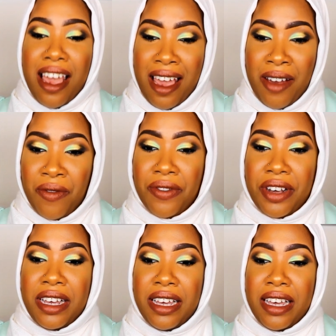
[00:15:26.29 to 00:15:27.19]

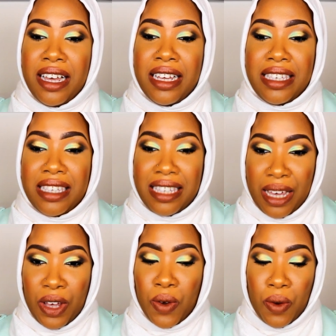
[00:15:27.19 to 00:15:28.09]
every
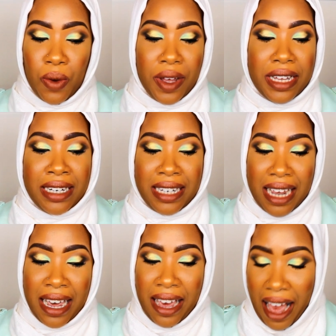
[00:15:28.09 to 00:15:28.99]
single
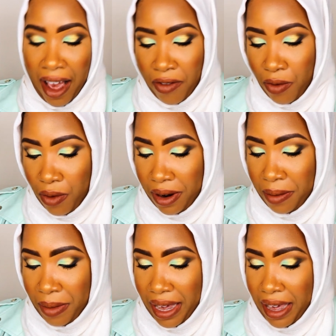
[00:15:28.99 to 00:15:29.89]
day I've
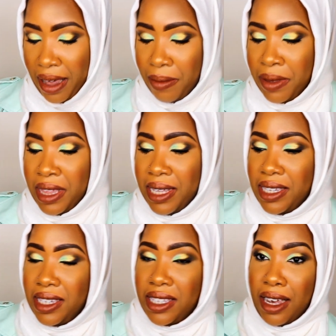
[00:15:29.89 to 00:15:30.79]
worn makeup.
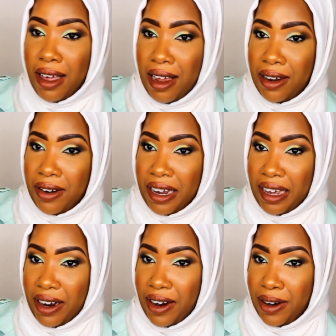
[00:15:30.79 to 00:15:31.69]
This is the color
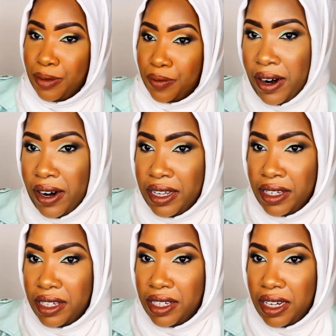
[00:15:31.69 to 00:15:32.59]
here.
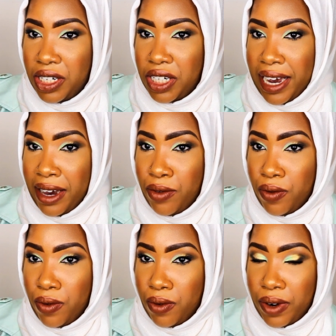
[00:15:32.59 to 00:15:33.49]
It's such a
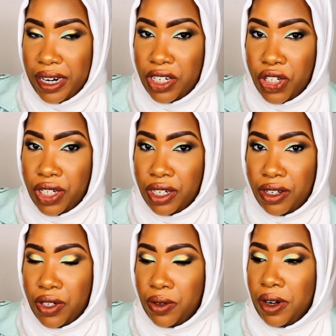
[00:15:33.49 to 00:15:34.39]

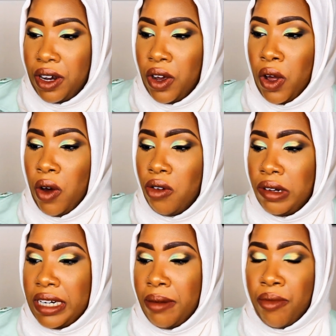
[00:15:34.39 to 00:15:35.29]
rich sort of
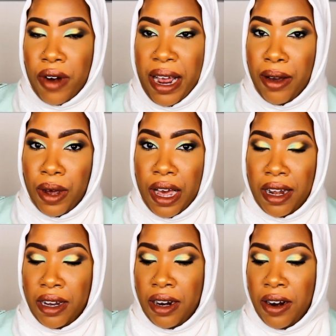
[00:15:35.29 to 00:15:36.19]
golden brown
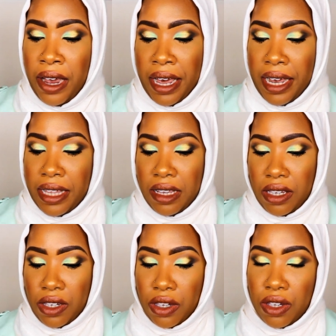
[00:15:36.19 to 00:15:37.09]
color.
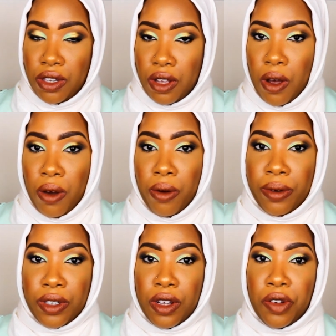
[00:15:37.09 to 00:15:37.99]
This is
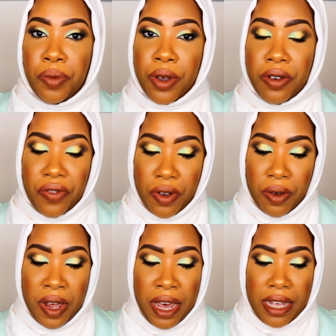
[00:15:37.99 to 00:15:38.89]
so
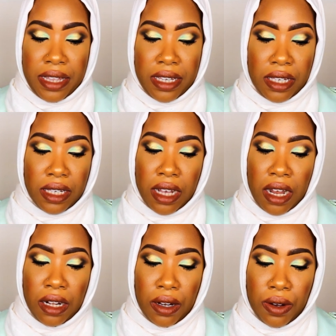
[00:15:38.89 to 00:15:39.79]
beautiful. This is
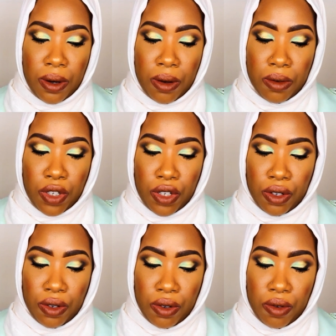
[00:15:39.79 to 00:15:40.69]
a little
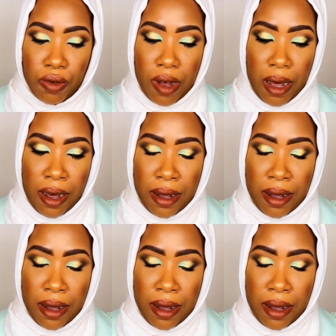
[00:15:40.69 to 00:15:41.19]
too